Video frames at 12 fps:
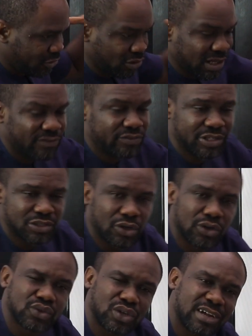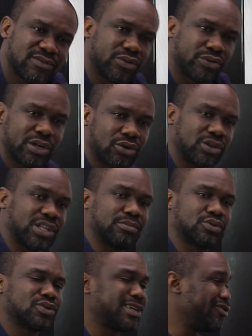you have returns, you have to record them
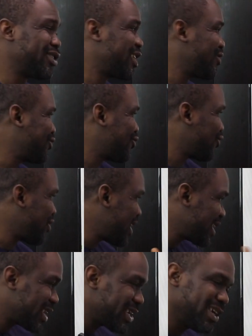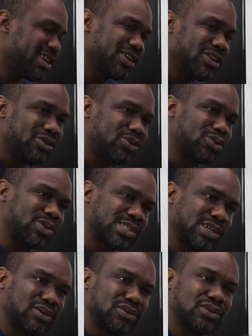so that you can track your
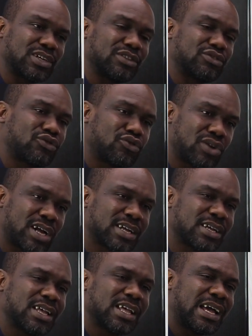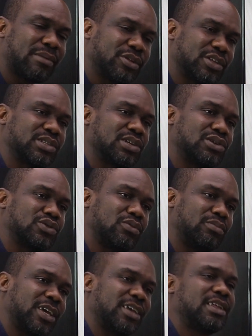sales. You can track how many sales
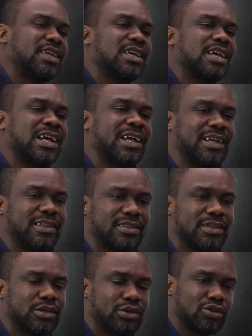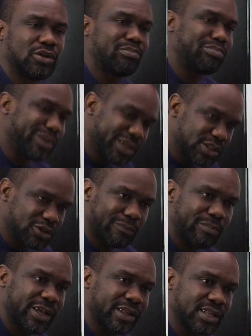you made and don't mix
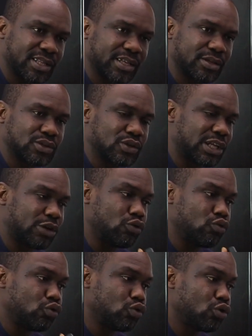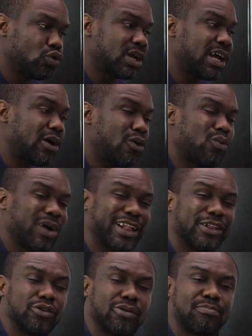up anything, so that you will know how
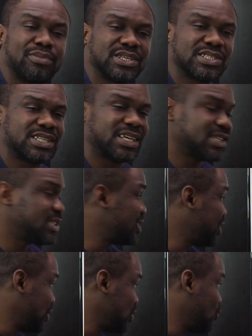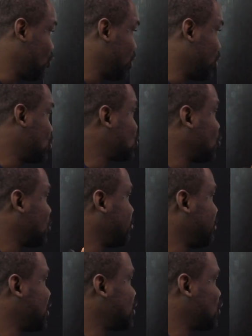well your business is doing. So
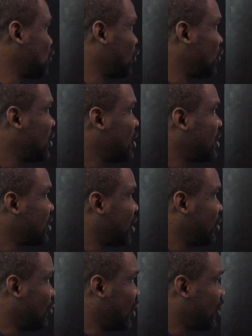make sure that